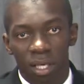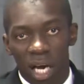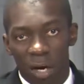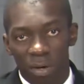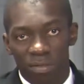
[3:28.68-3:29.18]

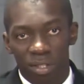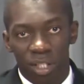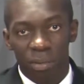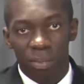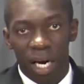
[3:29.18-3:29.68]
However,
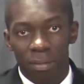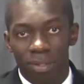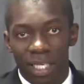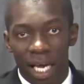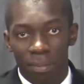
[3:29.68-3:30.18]

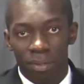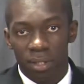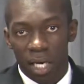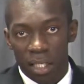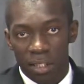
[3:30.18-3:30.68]
comparable capital
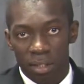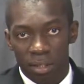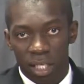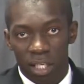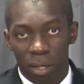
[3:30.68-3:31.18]
costs
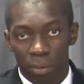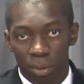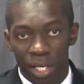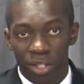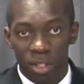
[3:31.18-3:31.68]
and
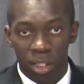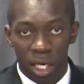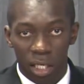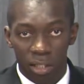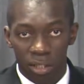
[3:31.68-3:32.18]
operational
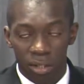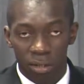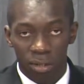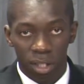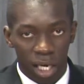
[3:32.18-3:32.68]
costs,
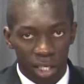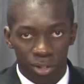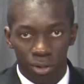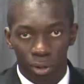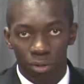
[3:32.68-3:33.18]
as
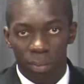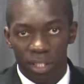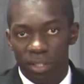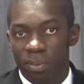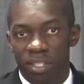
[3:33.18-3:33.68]
shown by
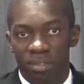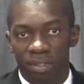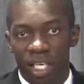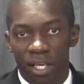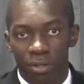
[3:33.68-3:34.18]
the
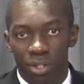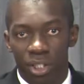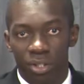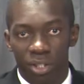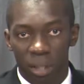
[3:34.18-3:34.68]
specific energy
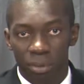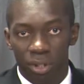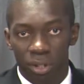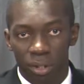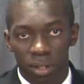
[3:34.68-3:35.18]

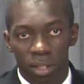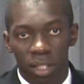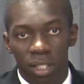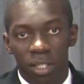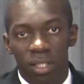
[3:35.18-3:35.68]
consumption,
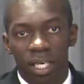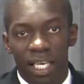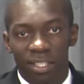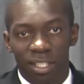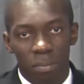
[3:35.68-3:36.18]

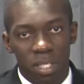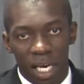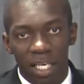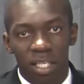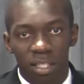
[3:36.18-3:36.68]
and some
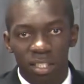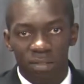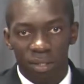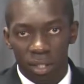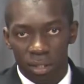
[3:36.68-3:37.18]
technical
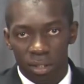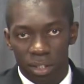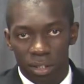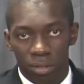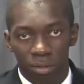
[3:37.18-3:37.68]

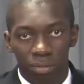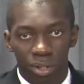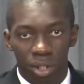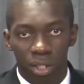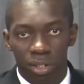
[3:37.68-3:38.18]
difficulties
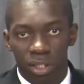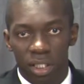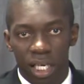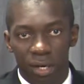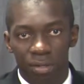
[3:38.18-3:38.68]
resulted
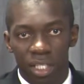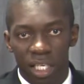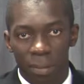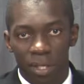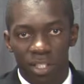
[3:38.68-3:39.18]
in
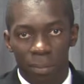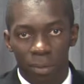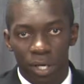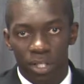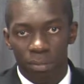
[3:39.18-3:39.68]
aerodynamic
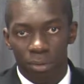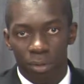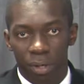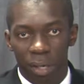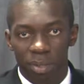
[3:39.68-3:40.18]
separation
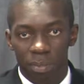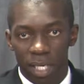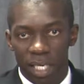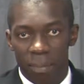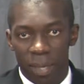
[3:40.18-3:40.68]
programs
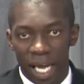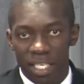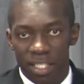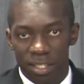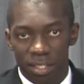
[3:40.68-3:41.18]
being
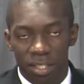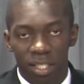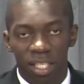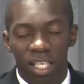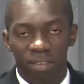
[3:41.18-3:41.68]
abandoned
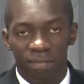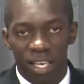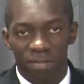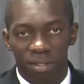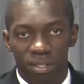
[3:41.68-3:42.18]
in
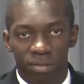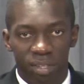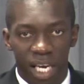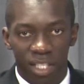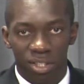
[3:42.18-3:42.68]
favor of
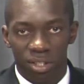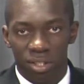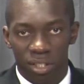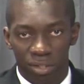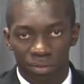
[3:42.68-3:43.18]
gaseous
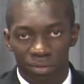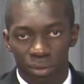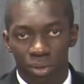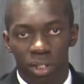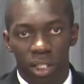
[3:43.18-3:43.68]

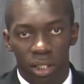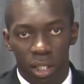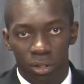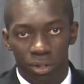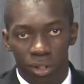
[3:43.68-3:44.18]
centrifuge
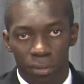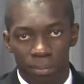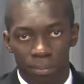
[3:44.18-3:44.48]
technology.